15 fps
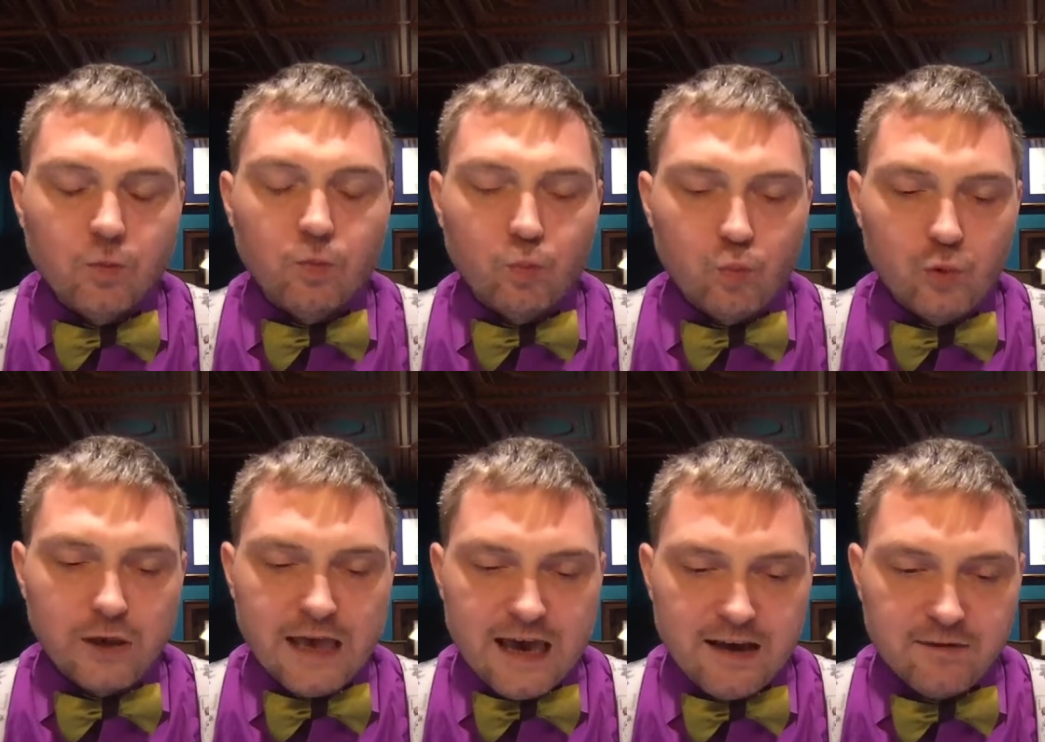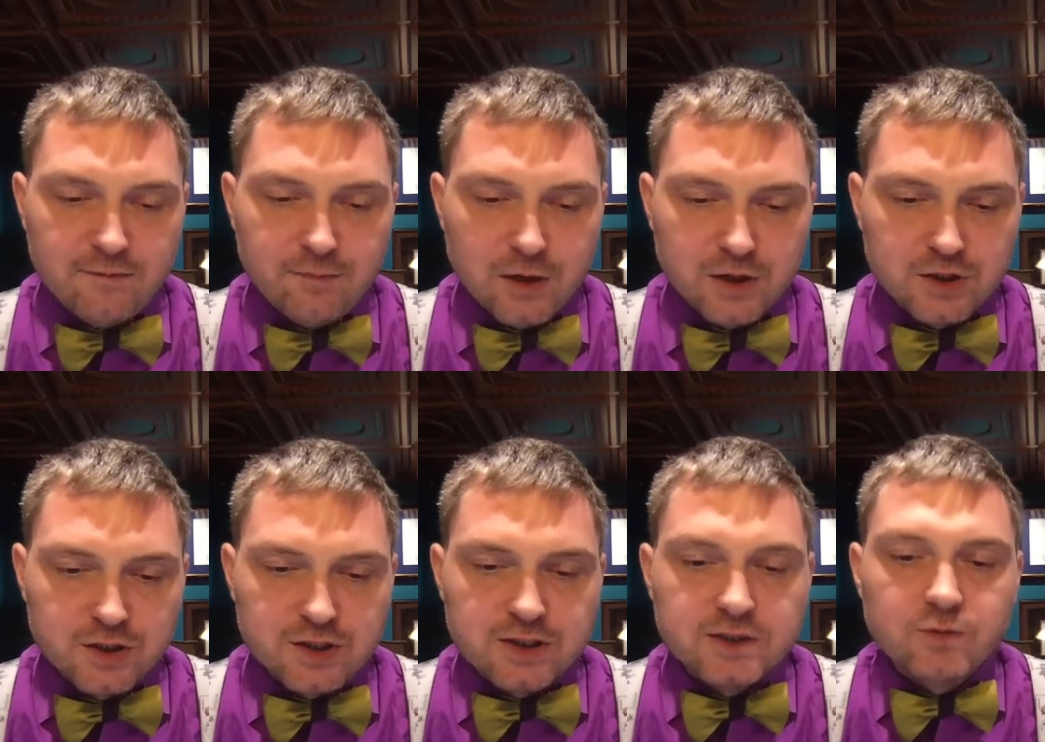we have
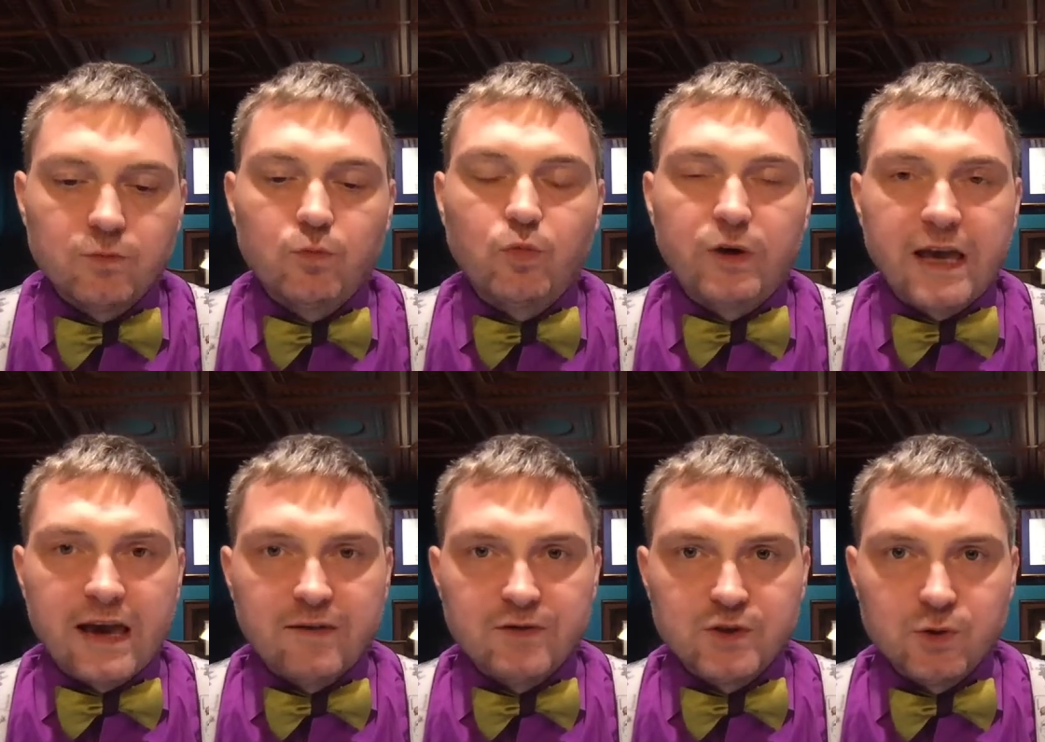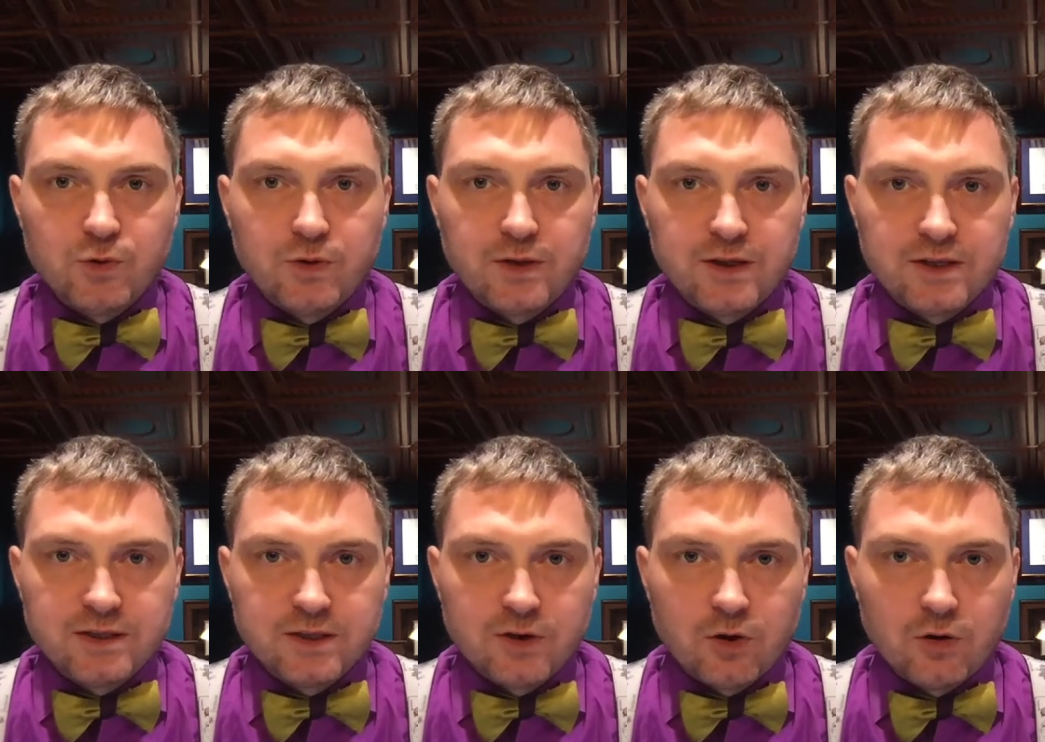budgets, we have certain
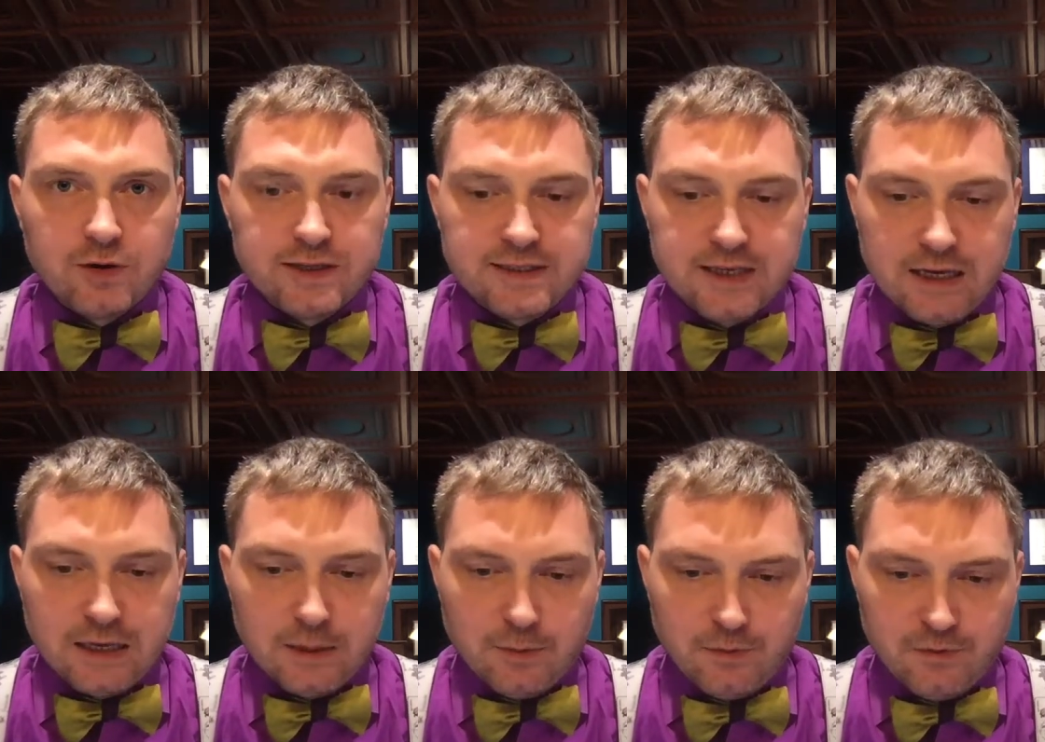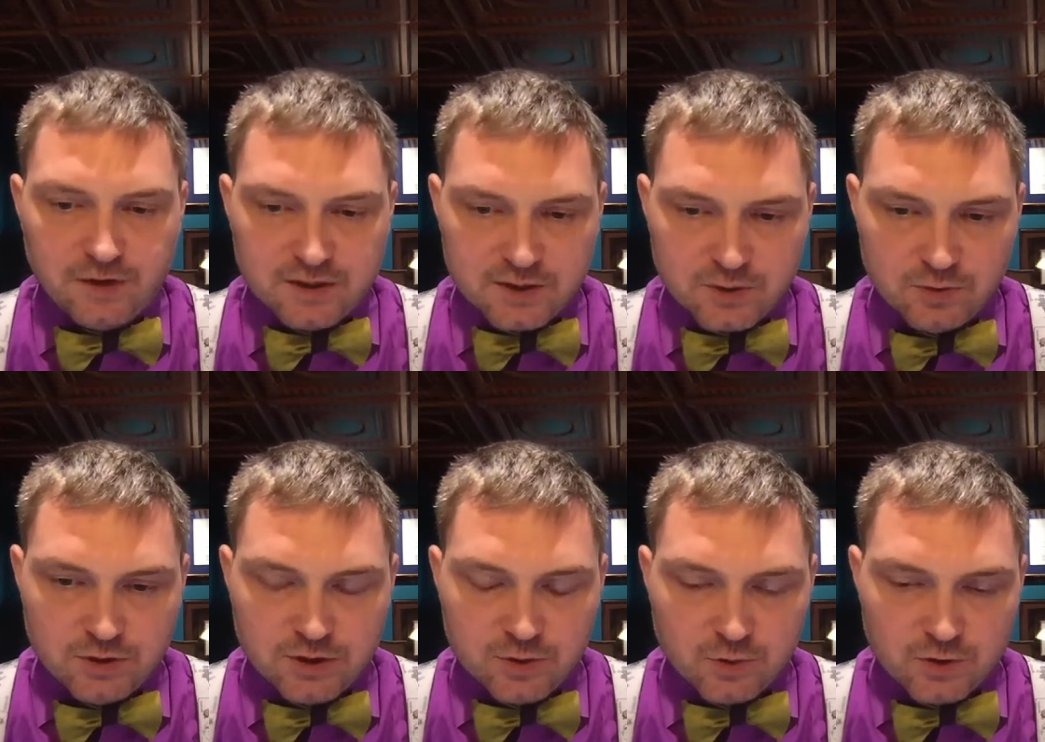things that already take up fixed
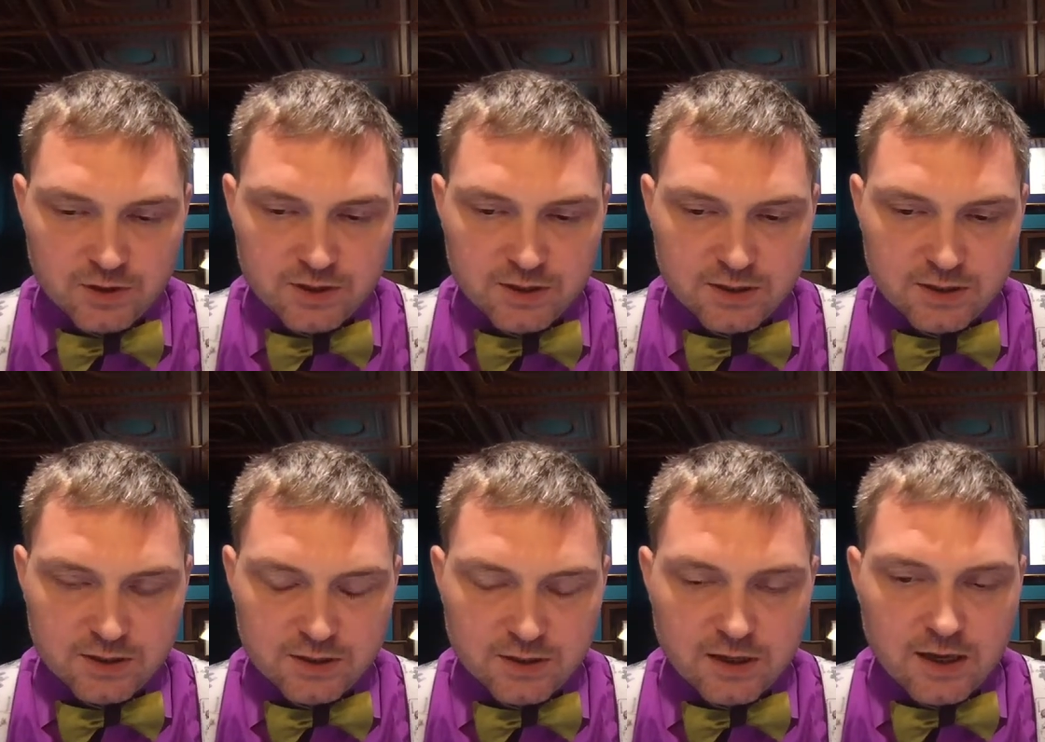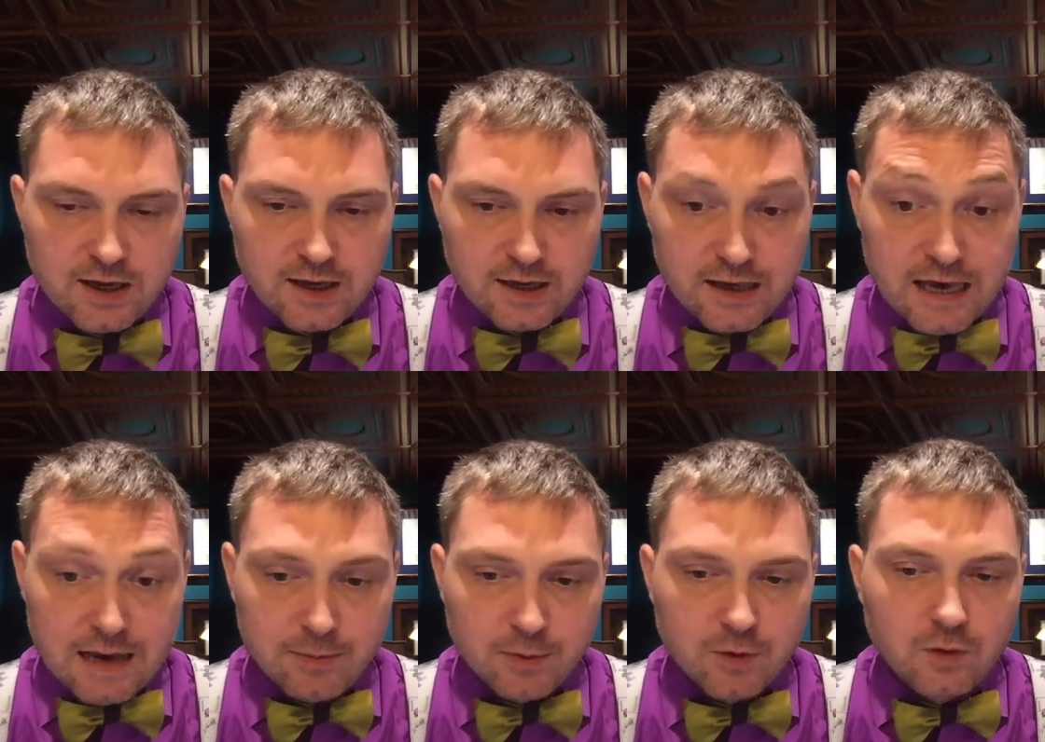resources and
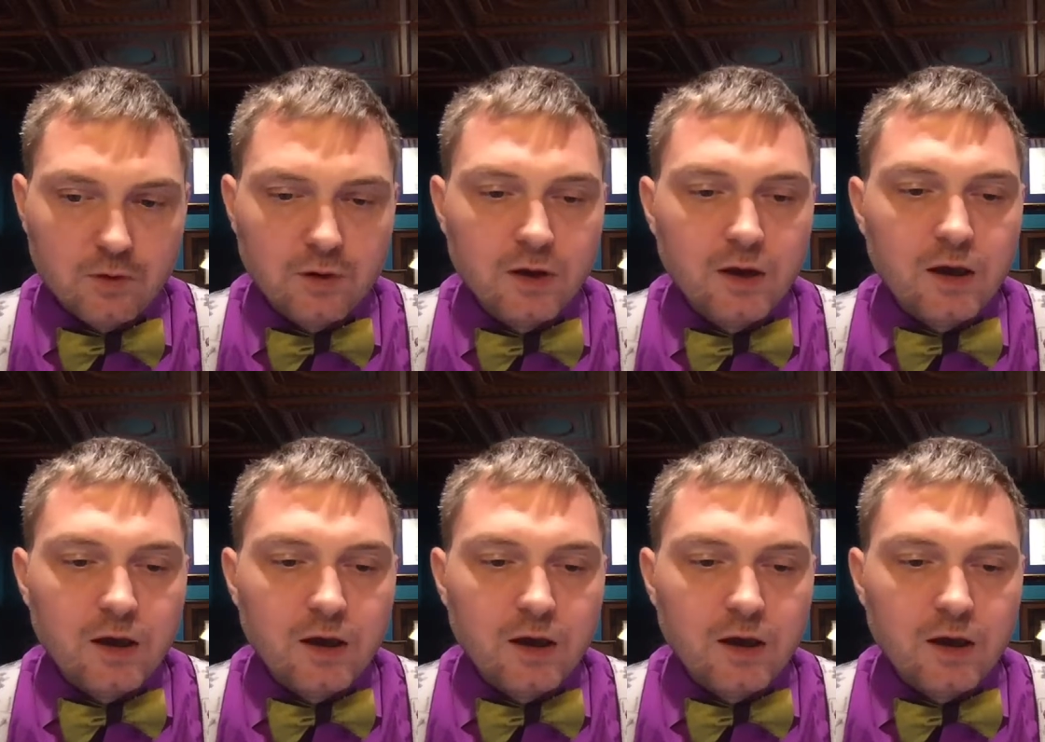capital.